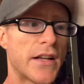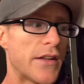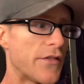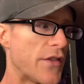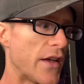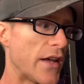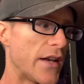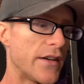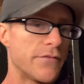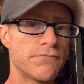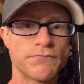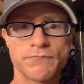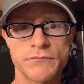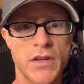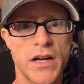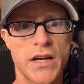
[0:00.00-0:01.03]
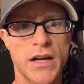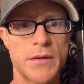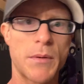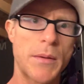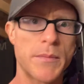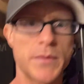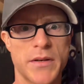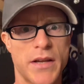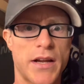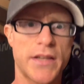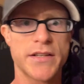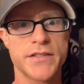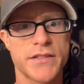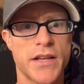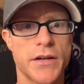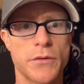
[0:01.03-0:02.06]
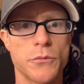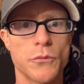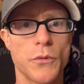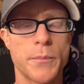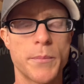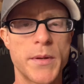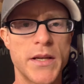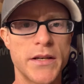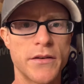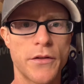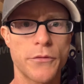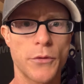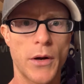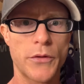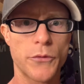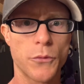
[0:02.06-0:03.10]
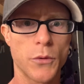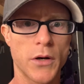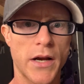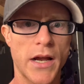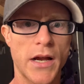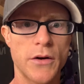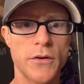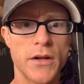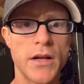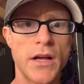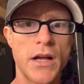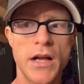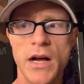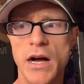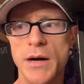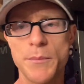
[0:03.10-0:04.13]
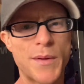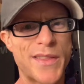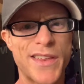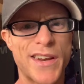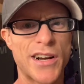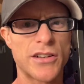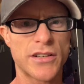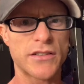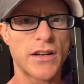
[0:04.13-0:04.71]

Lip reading: Then, I guess kind of repeat throughout the workout. And then I'll